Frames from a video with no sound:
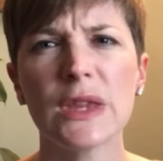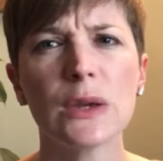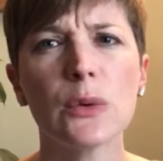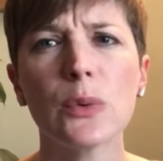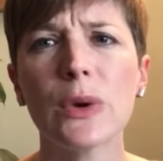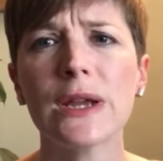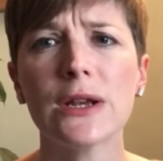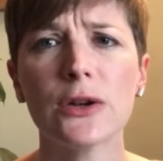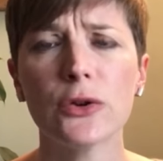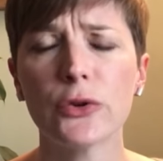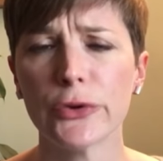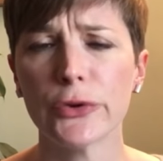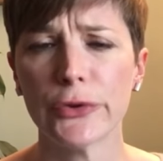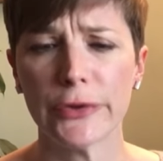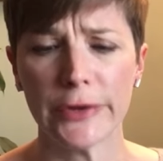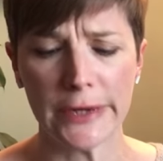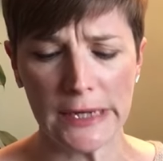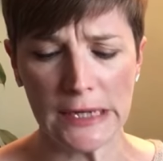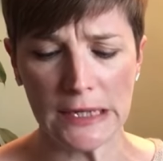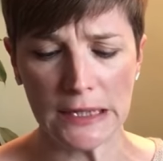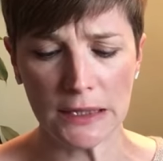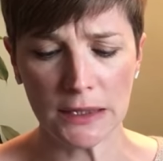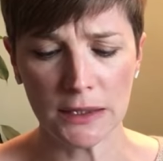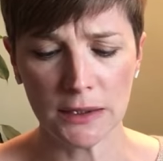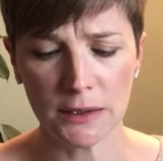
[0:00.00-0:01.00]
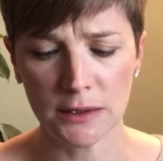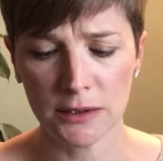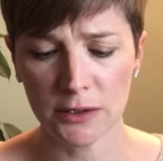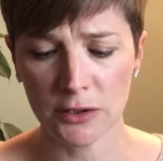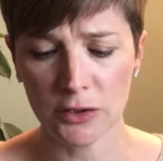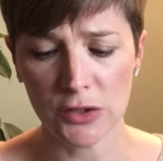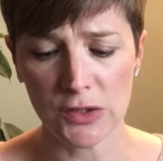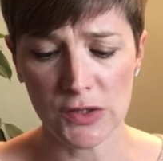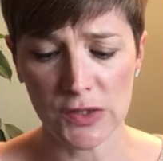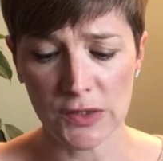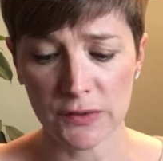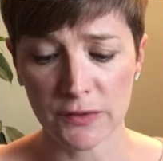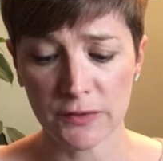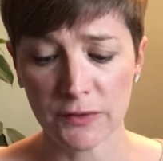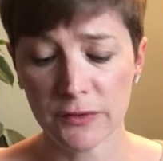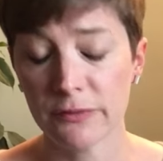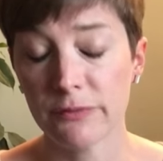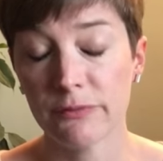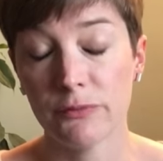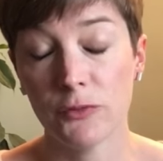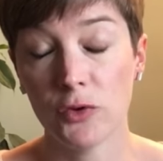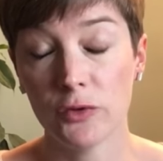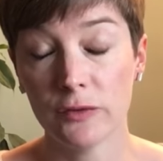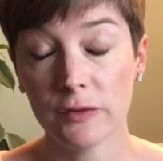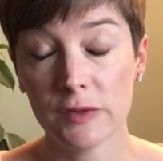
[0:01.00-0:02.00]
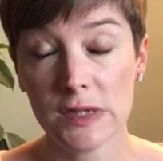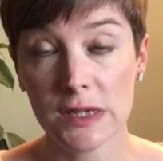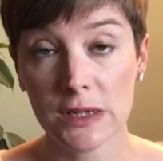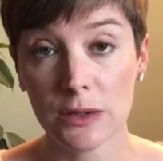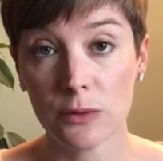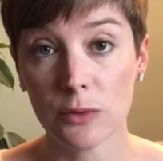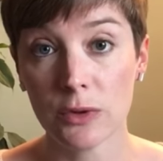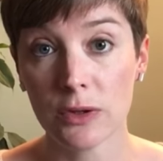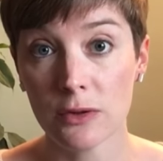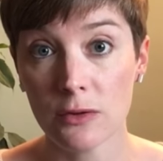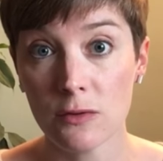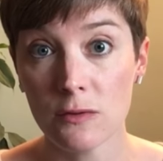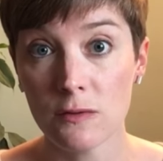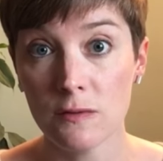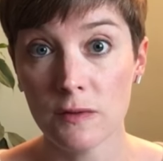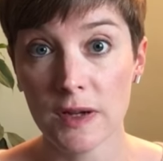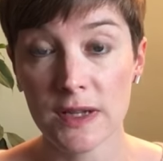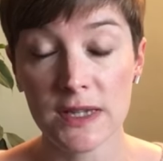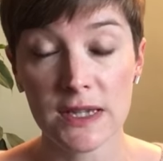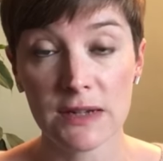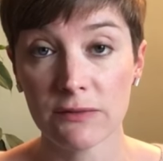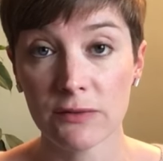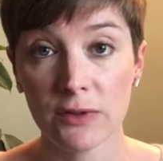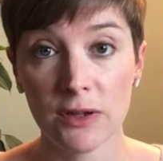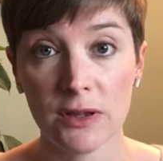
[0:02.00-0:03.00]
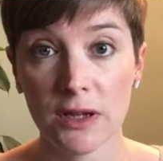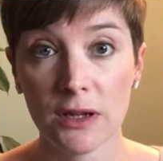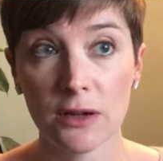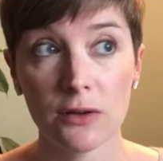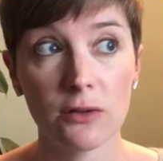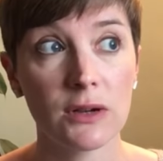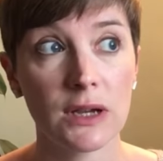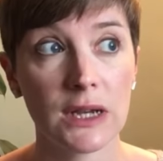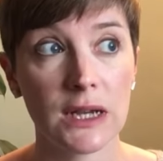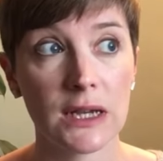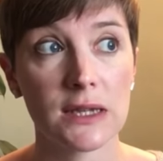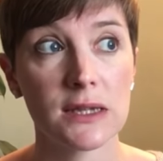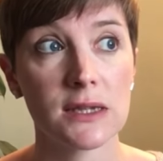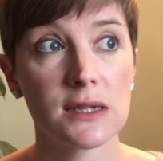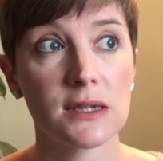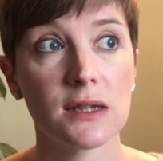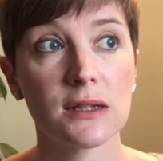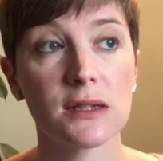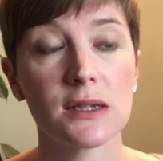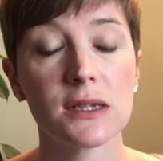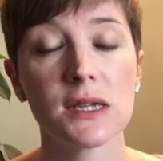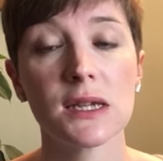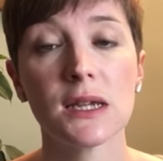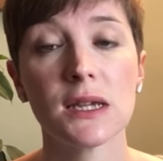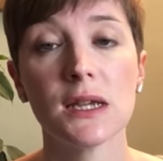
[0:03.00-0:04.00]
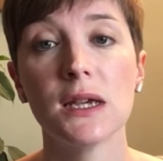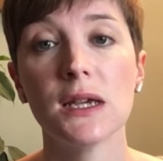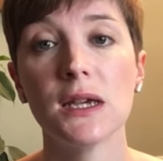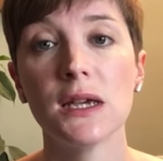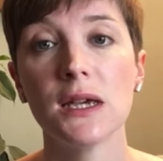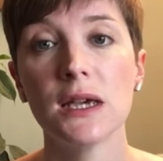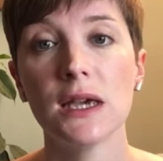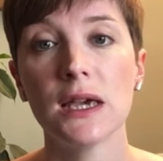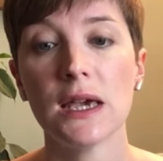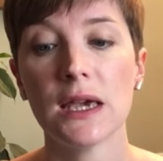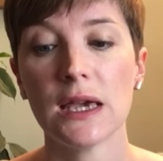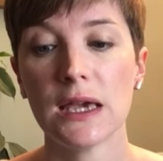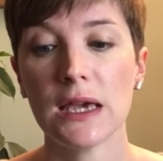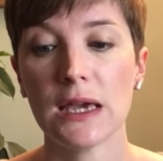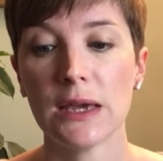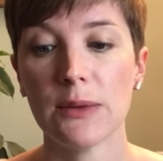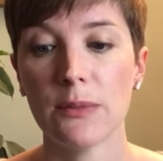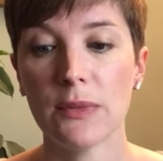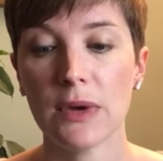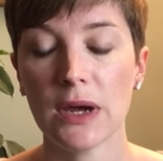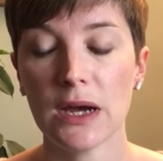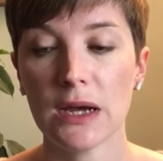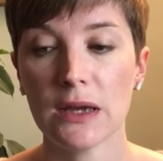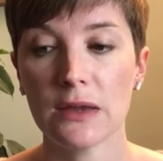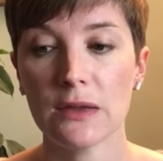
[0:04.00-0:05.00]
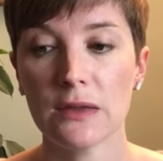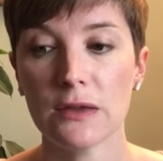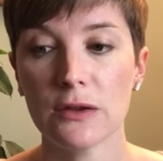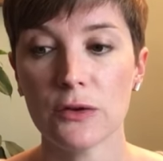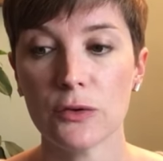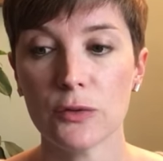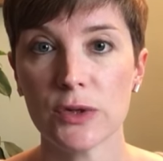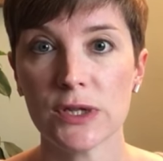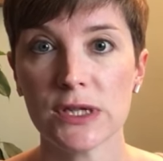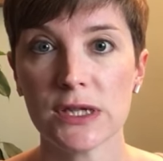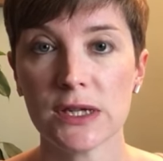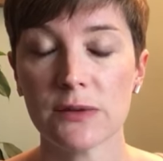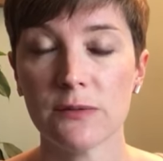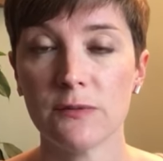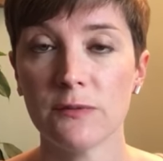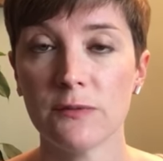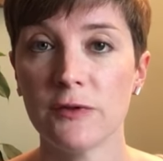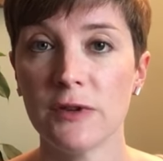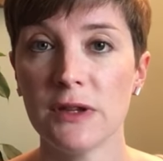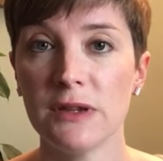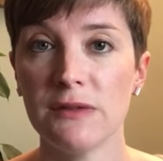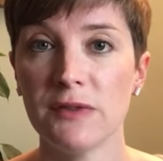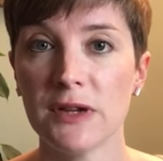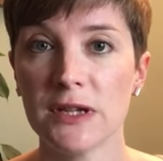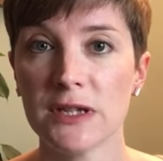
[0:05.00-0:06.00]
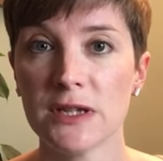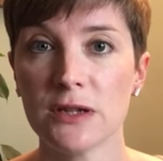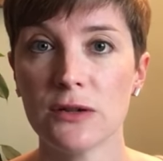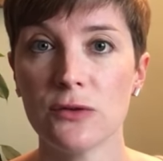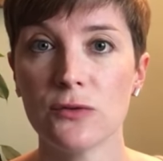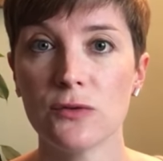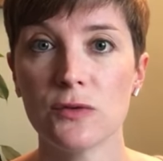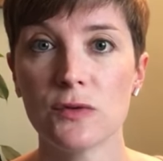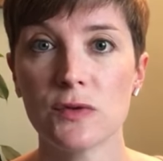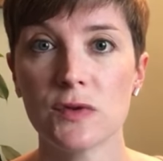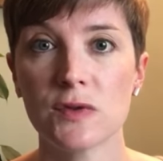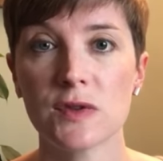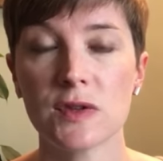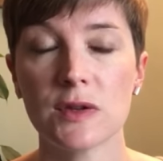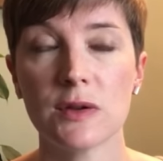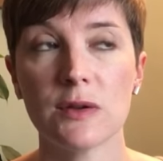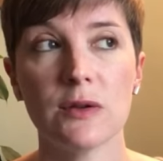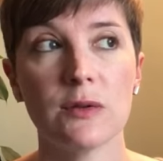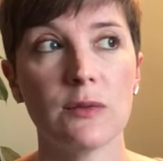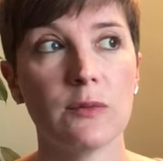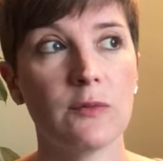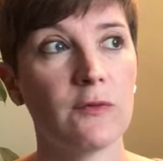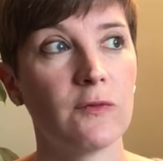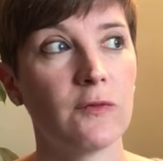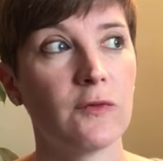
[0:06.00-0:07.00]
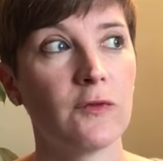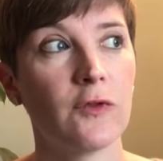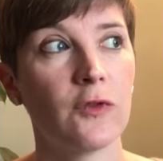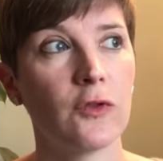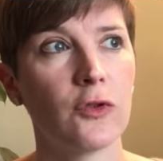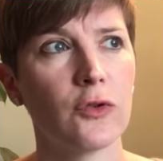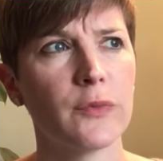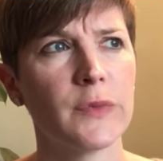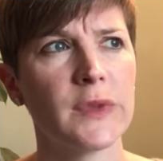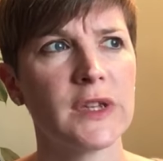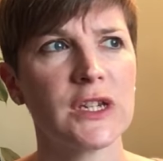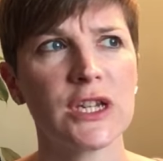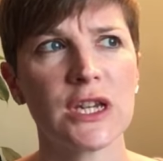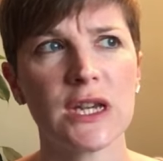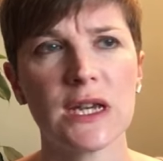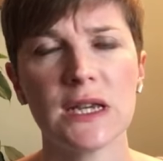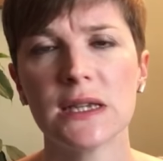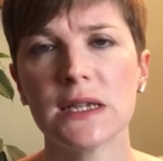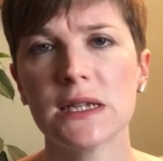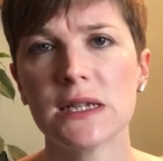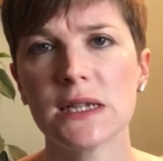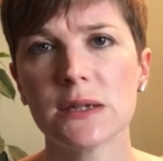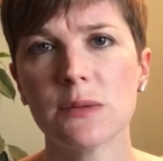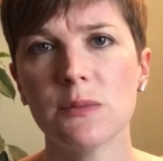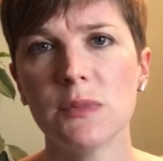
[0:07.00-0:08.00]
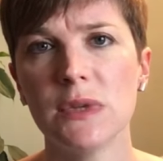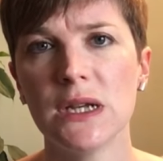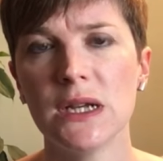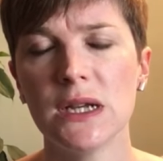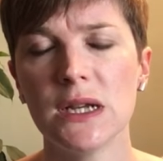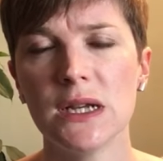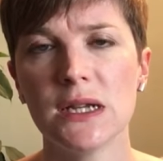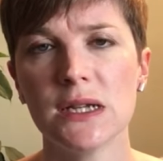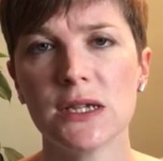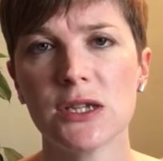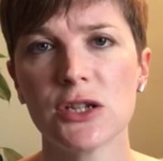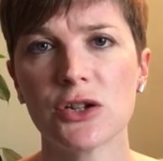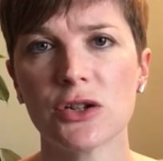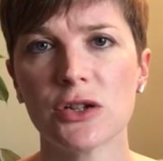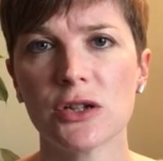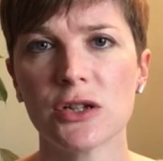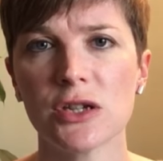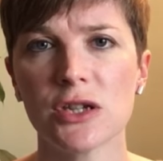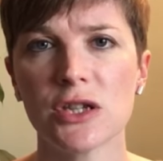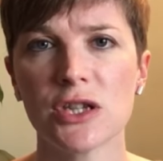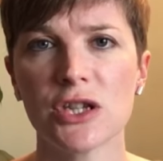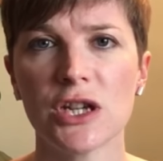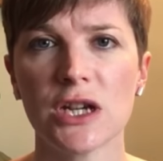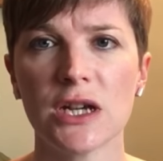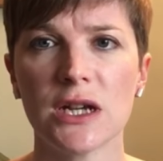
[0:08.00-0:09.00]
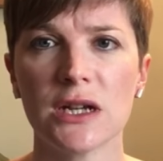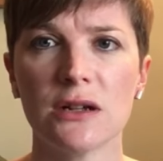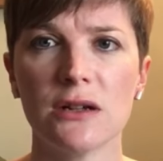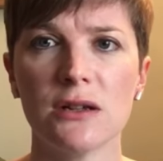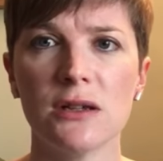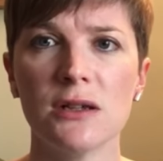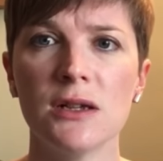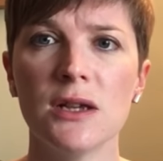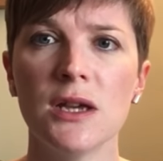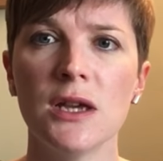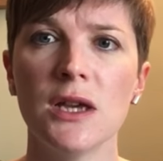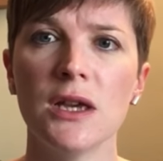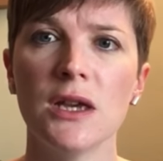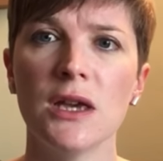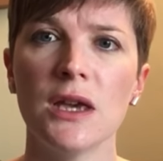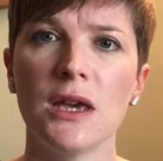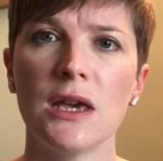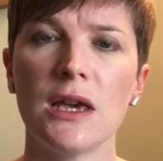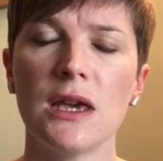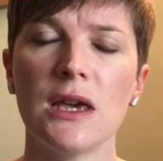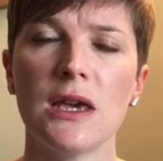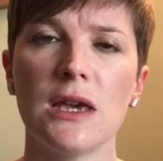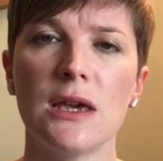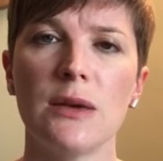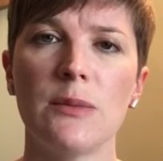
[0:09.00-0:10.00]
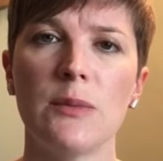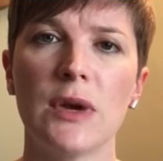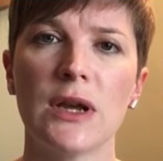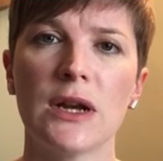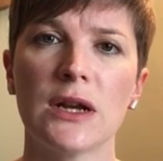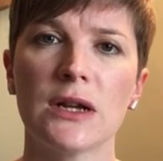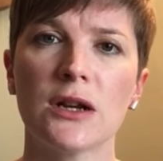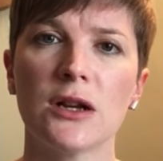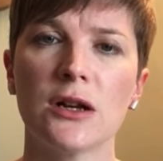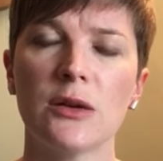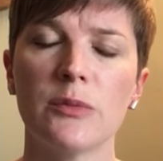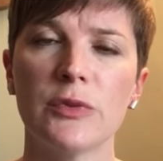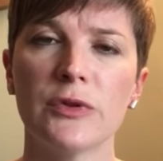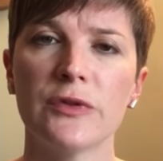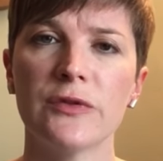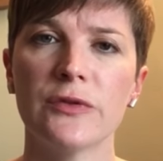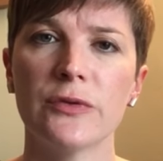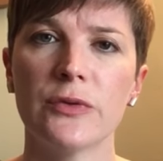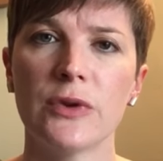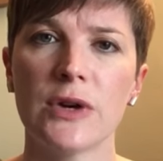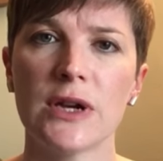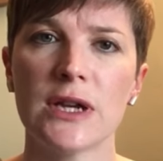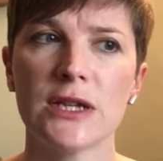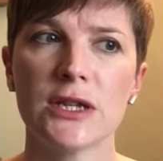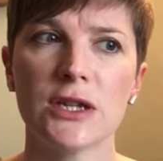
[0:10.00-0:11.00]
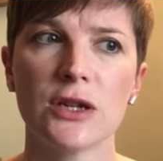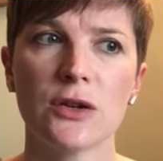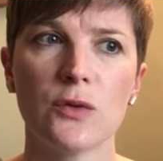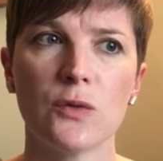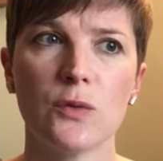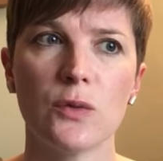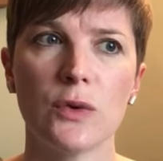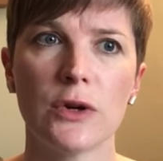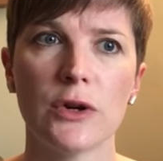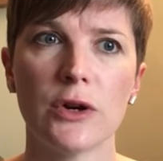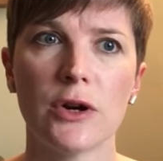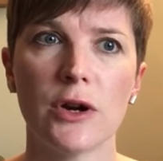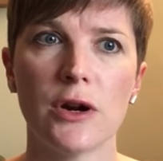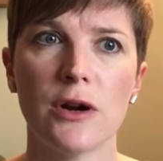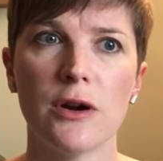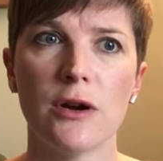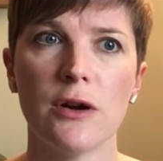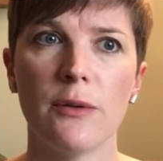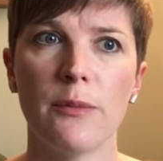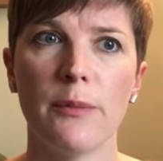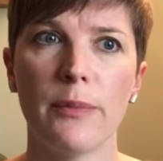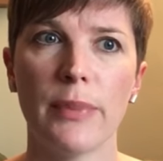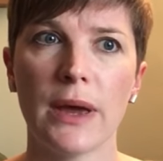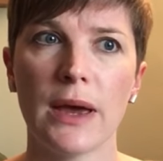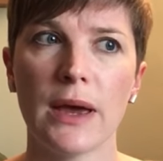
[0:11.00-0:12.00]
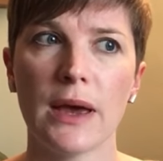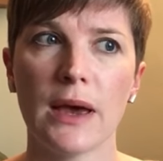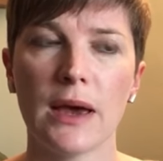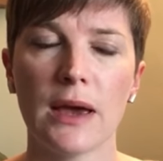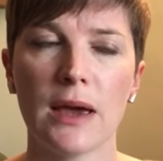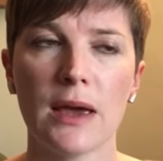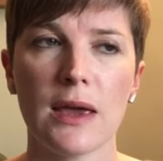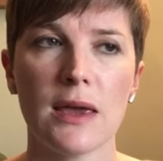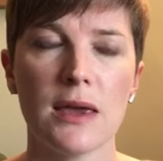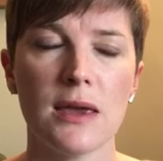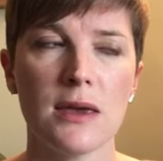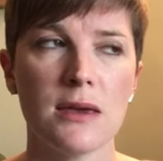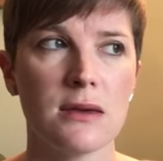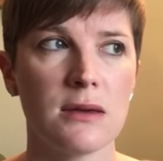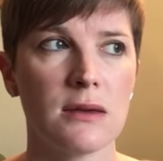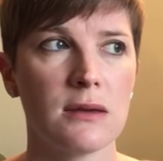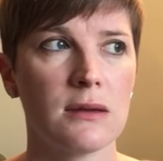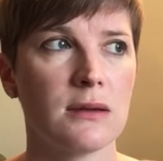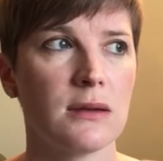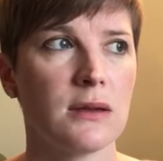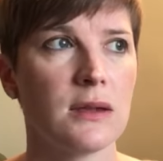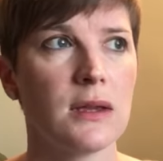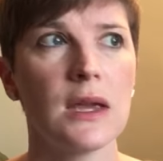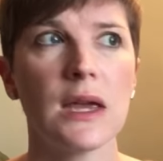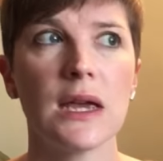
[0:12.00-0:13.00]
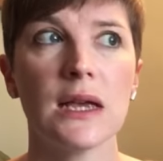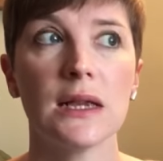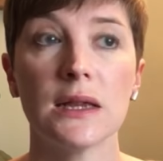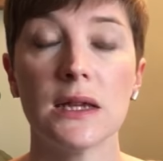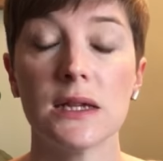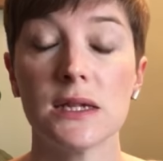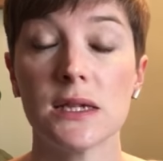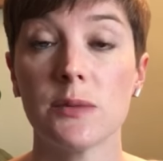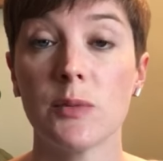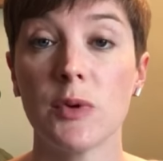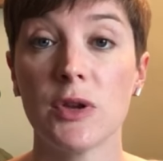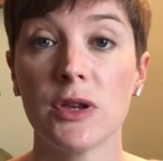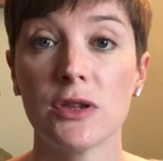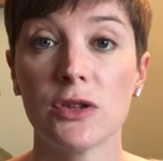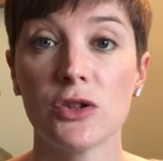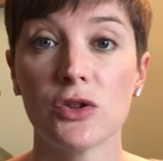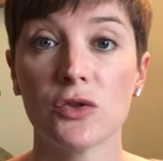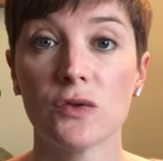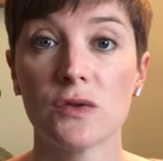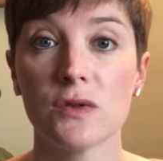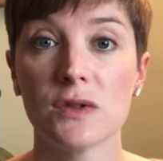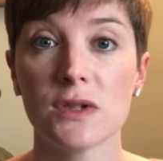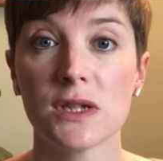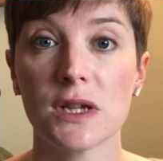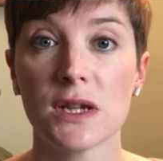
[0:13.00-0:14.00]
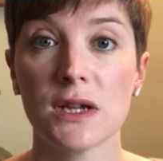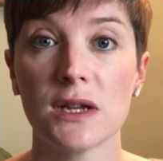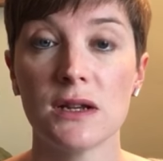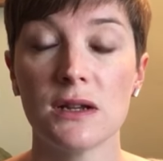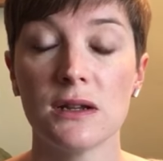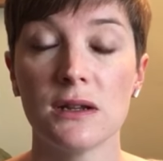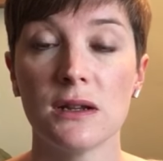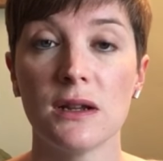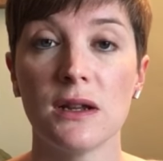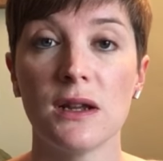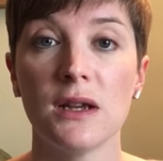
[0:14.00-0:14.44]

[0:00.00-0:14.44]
went online because of, obviously with COVID everything got cancelled. And there were some free videos from the Shetland Amenities Trust channel, and a couple of which were by Elizabeth Johnson.